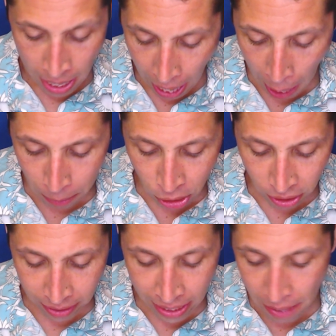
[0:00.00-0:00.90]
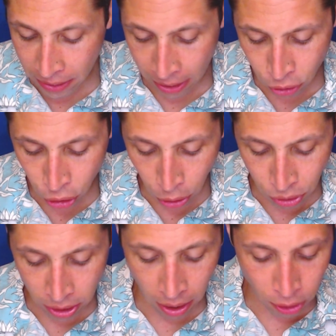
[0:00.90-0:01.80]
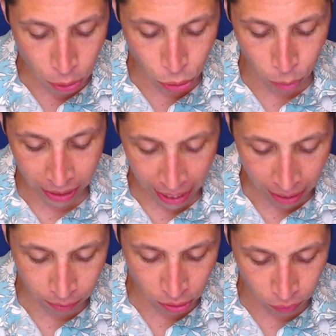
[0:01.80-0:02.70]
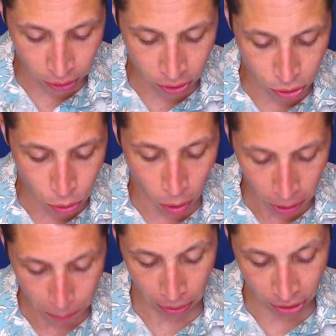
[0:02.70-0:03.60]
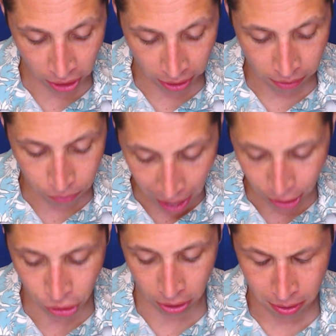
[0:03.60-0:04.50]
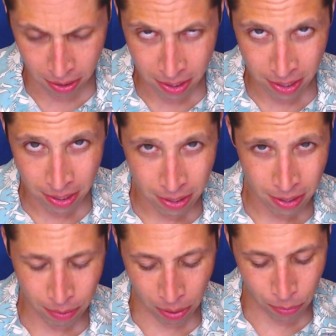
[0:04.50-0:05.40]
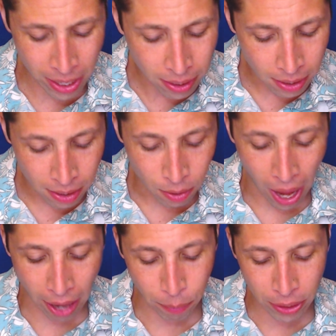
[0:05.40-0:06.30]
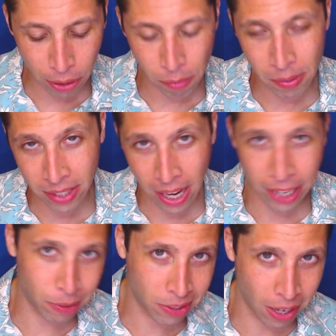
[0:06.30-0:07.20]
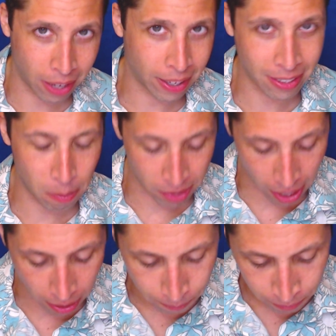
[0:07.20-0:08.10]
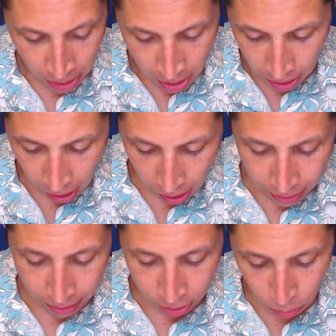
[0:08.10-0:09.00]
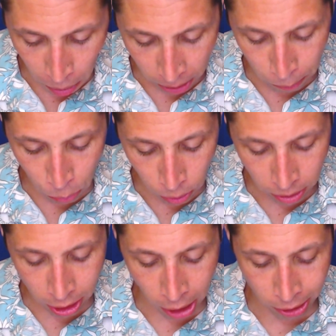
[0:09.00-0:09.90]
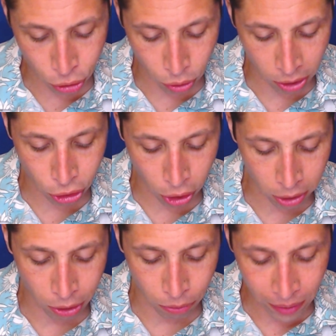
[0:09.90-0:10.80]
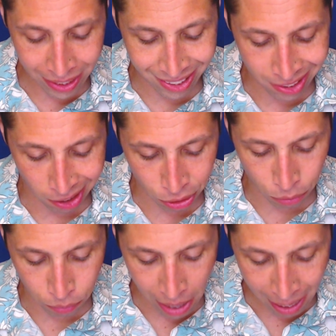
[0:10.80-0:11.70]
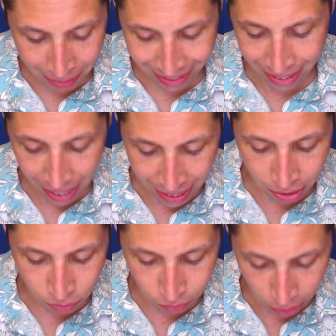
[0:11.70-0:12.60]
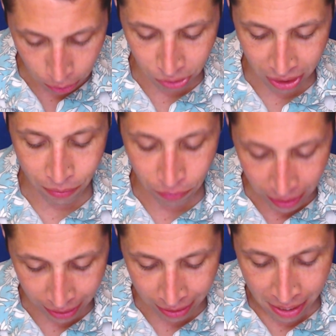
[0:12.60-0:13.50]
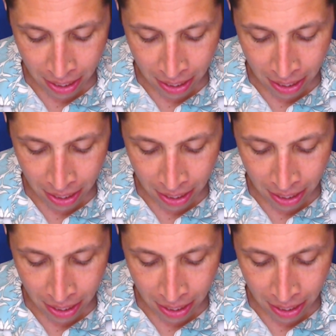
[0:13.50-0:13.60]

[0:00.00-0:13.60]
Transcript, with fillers: Albert's son David has chosen an unusual canvas for his new art project, Fractured. Wait, what? How did we go from this guy to his son? That seems odd. Uh, in this remarkable work, the artist draws charcoal faces onto fragmented ice floes in Finland,